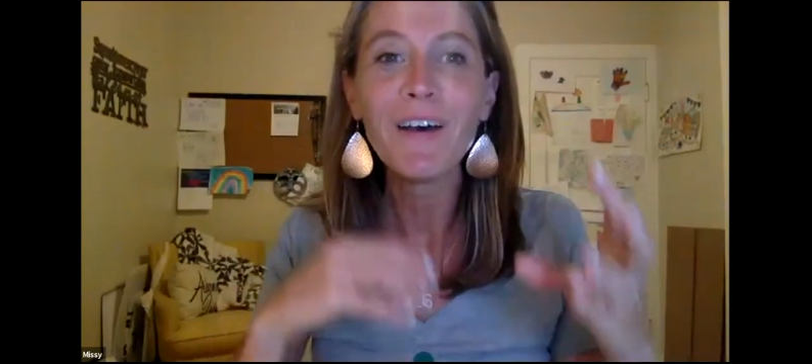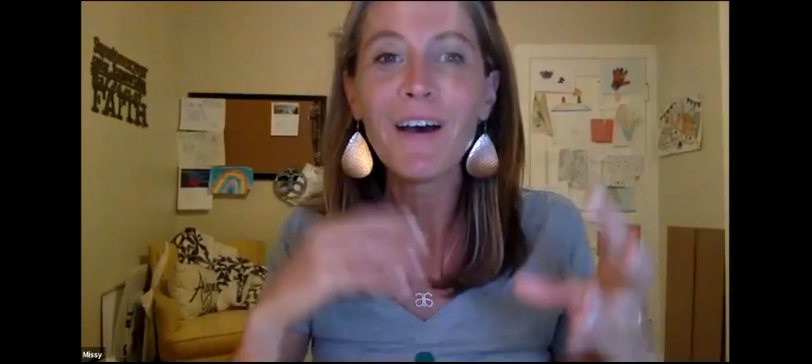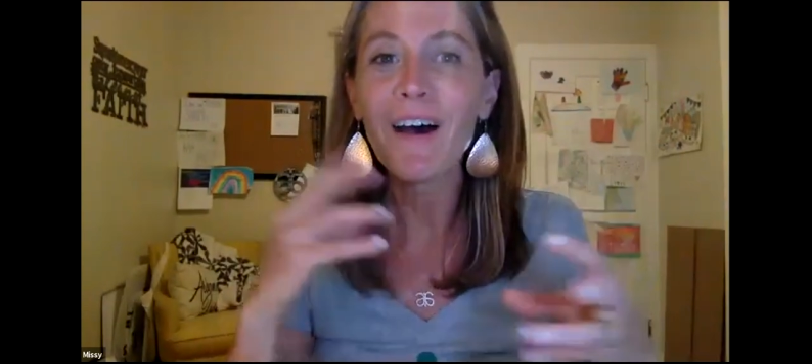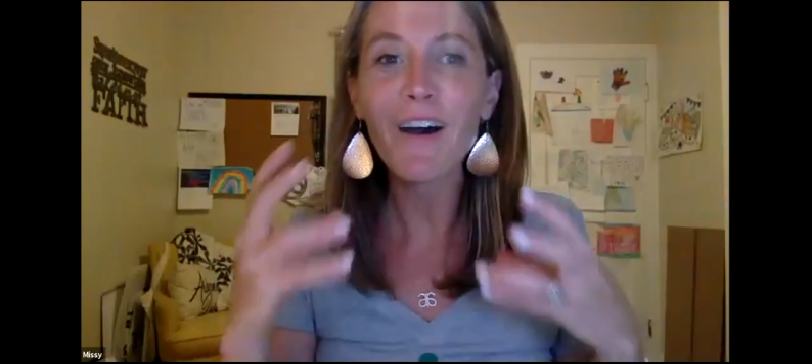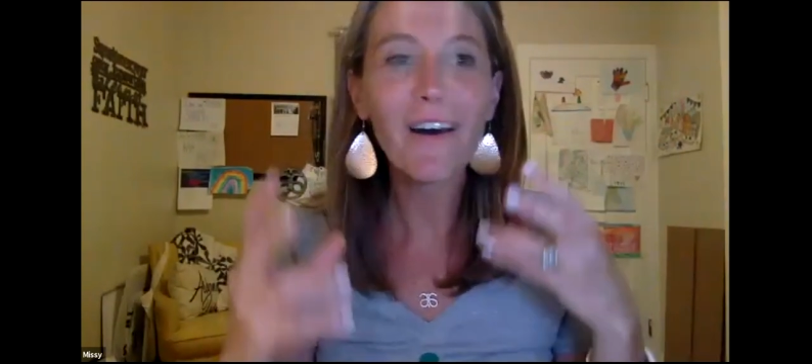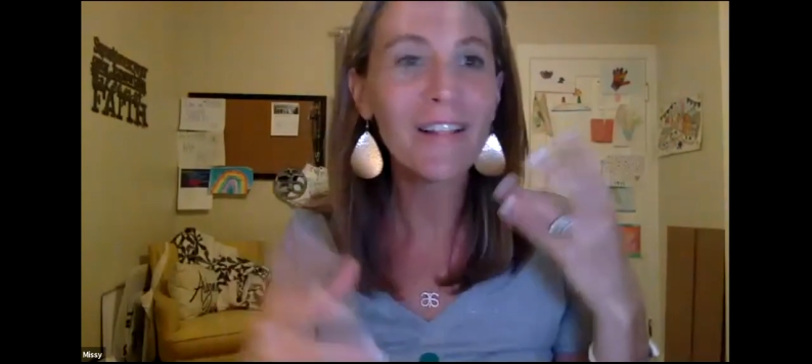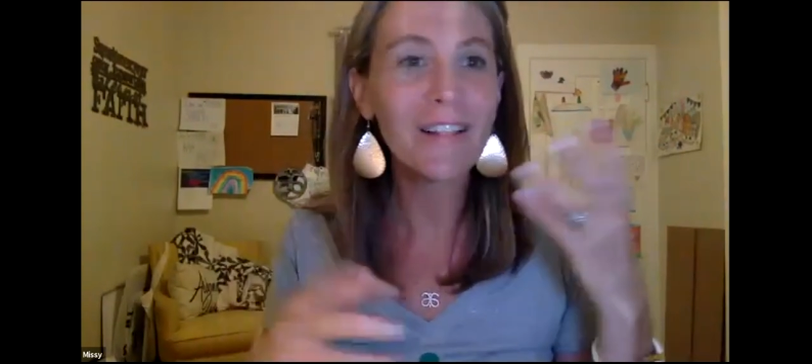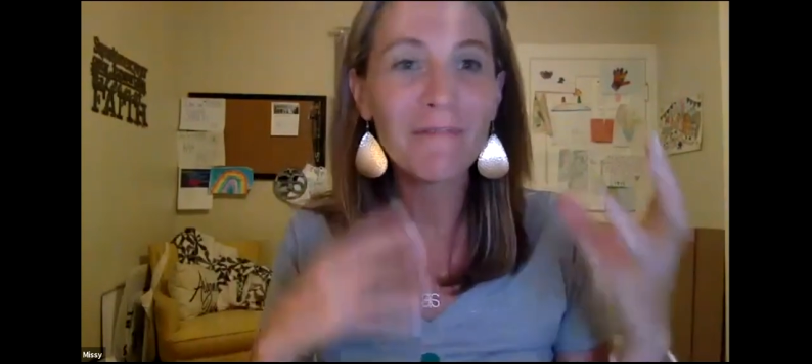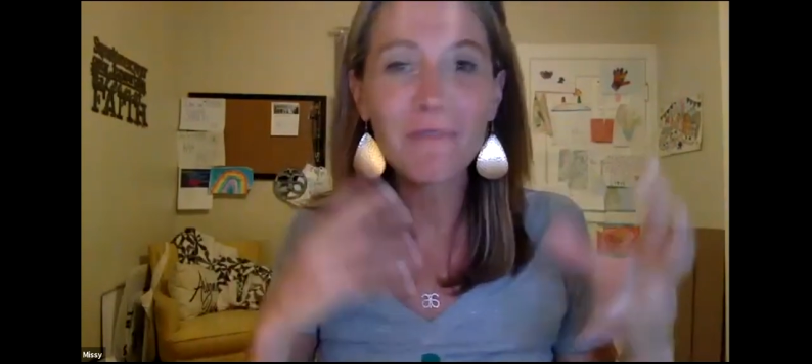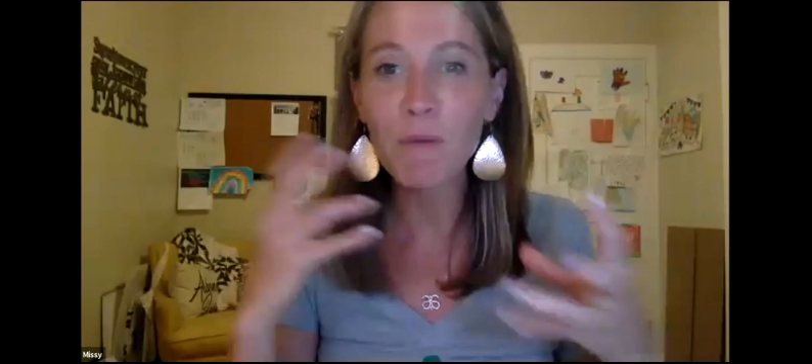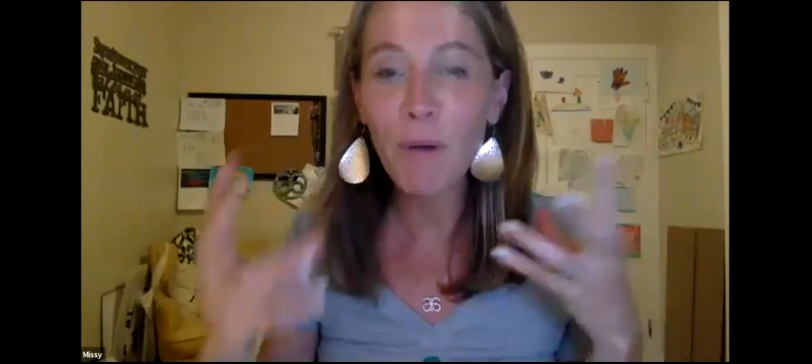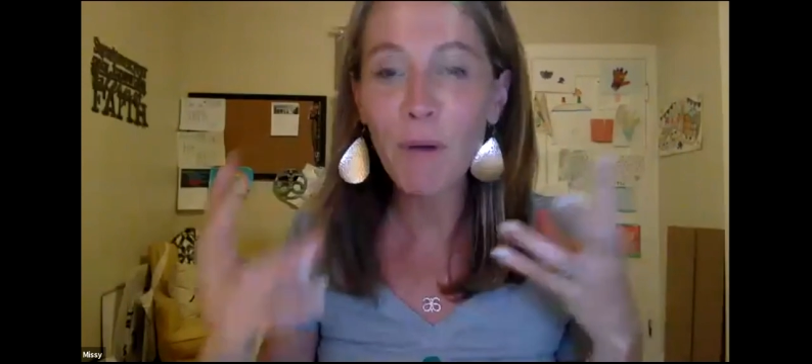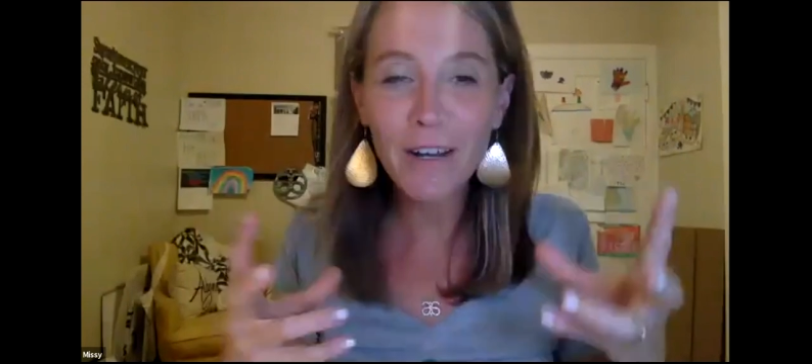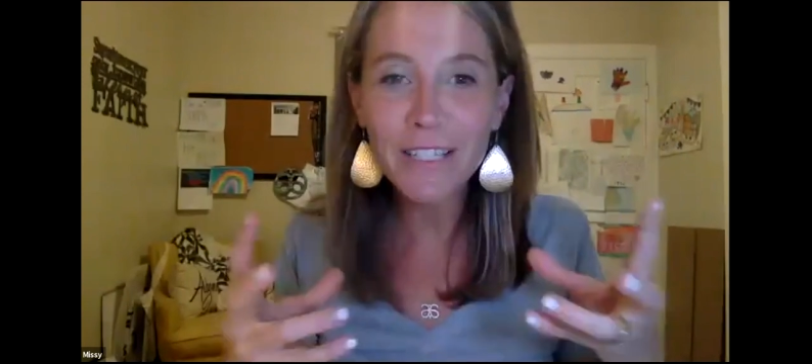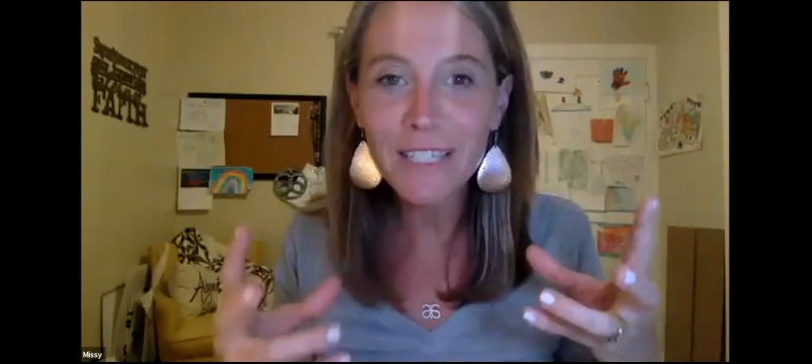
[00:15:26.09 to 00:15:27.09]
all of the
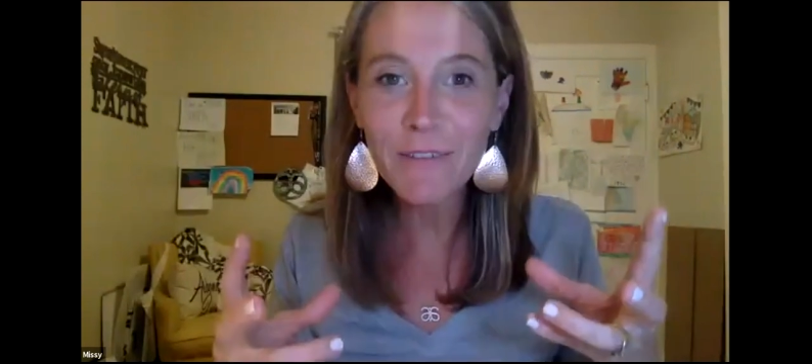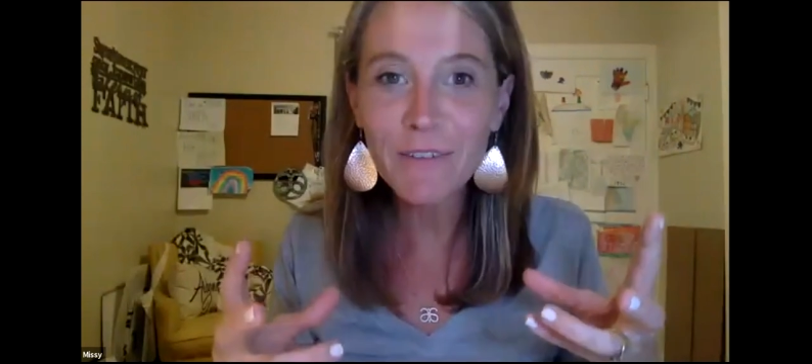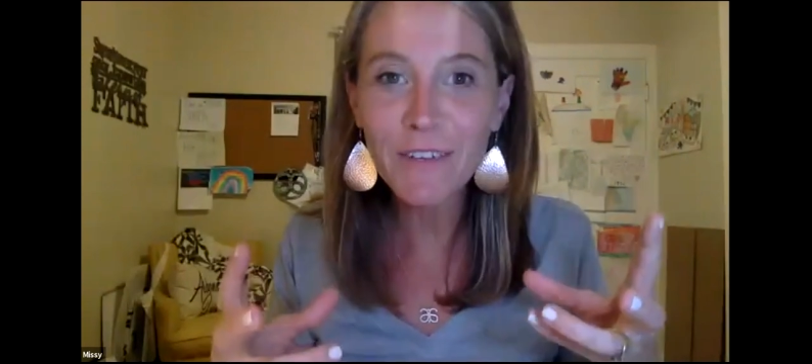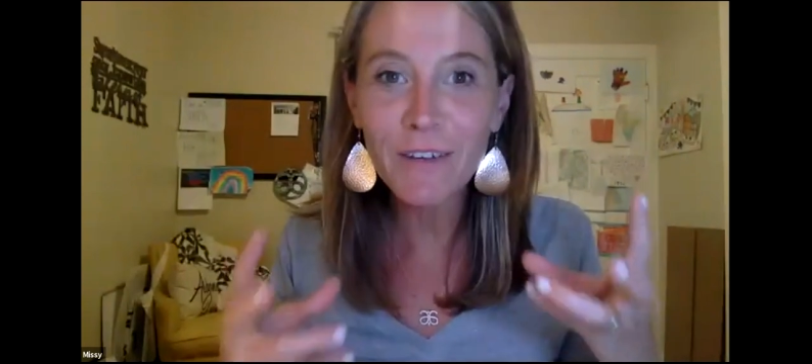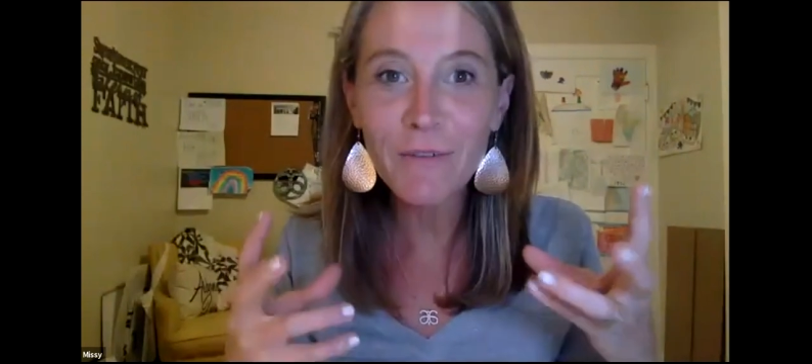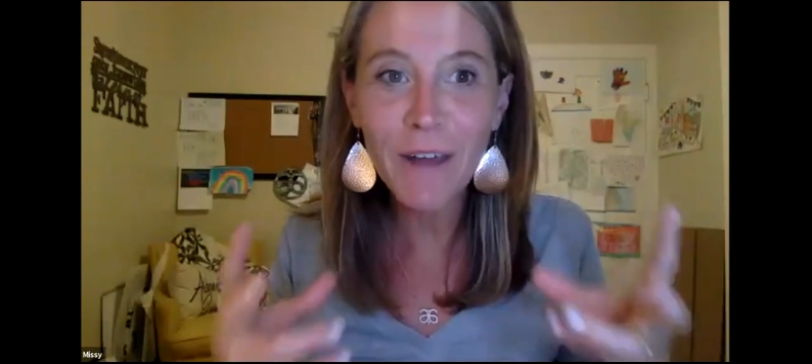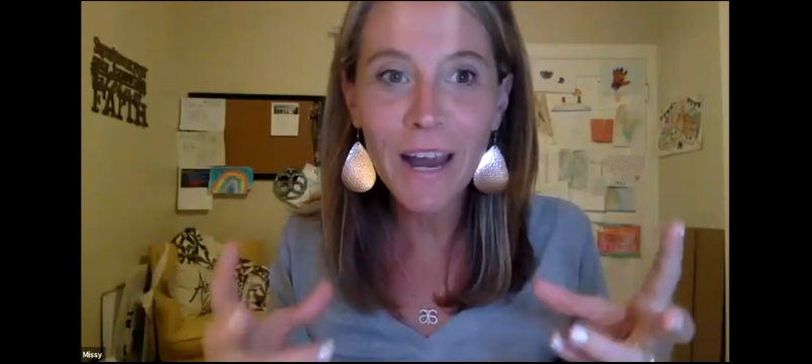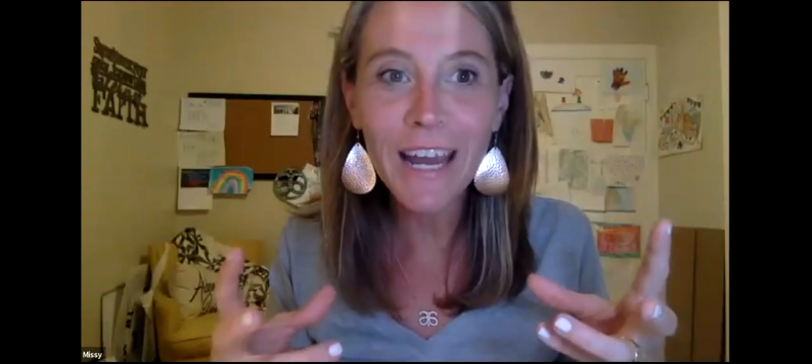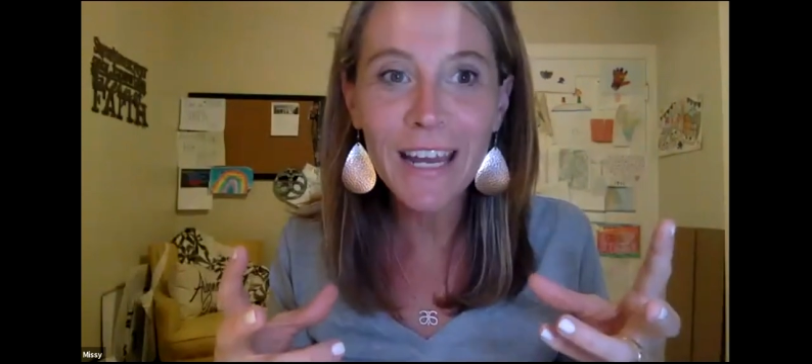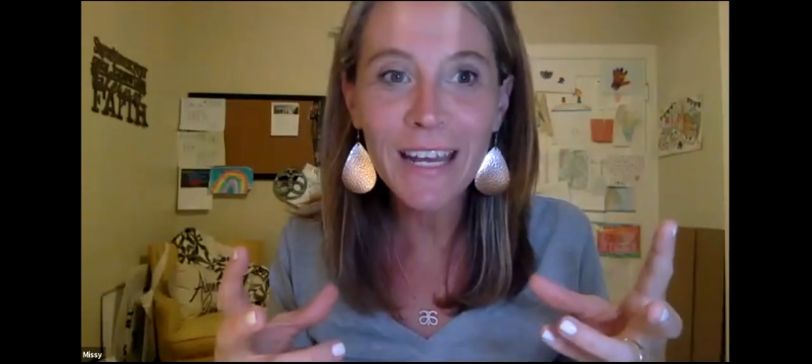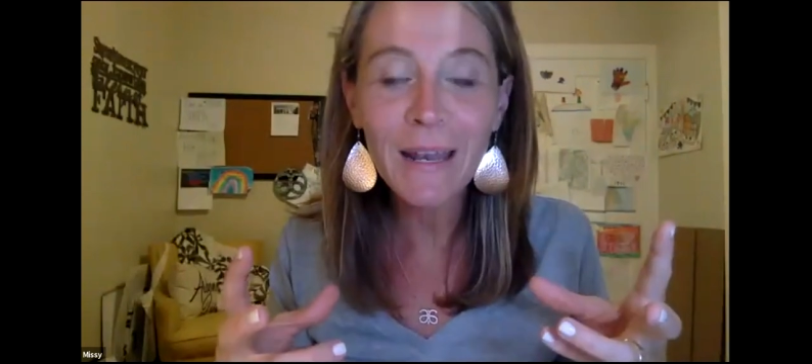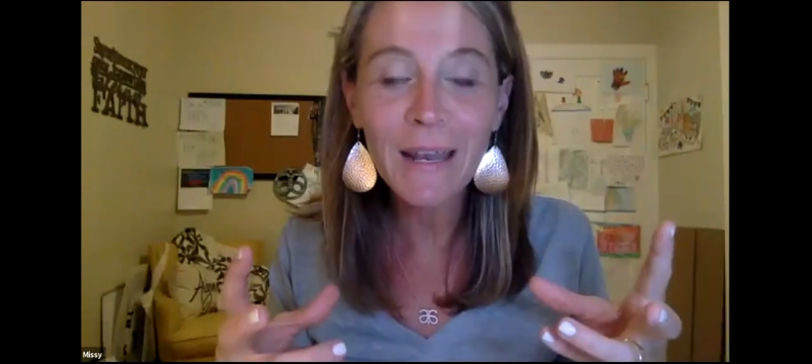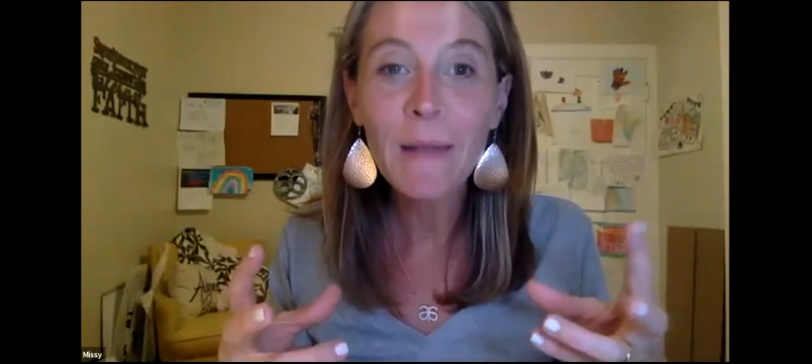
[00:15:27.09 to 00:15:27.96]
parts of it, right?